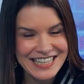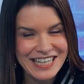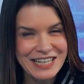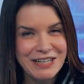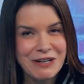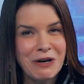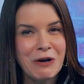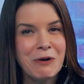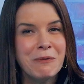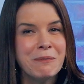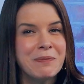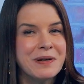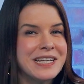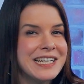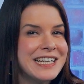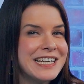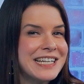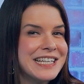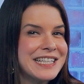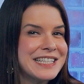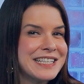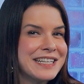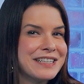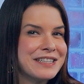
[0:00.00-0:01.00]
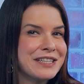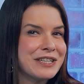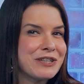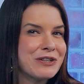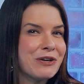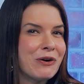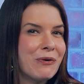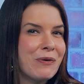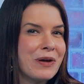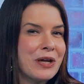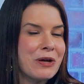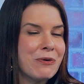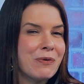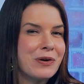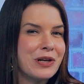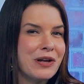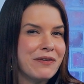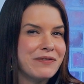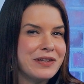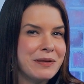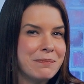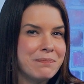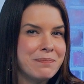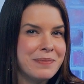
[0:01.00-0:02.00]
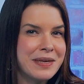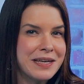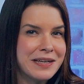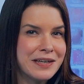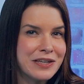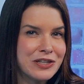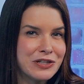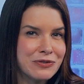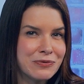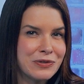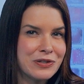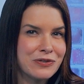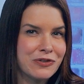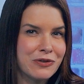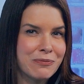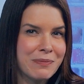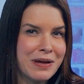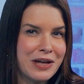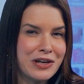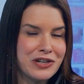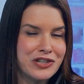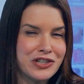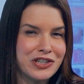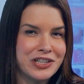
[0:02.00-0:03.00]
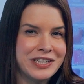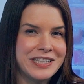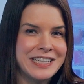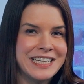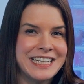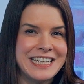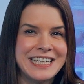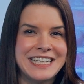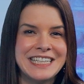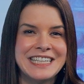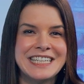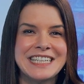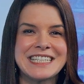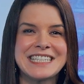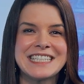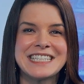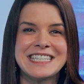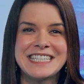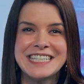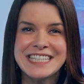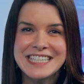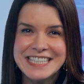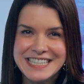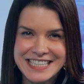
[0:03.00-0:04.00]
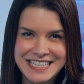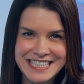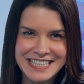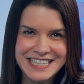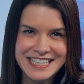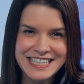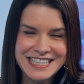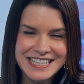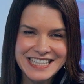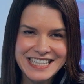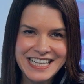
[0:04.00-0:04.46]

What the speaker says: company is undergoing one of the biggest transformations in existence.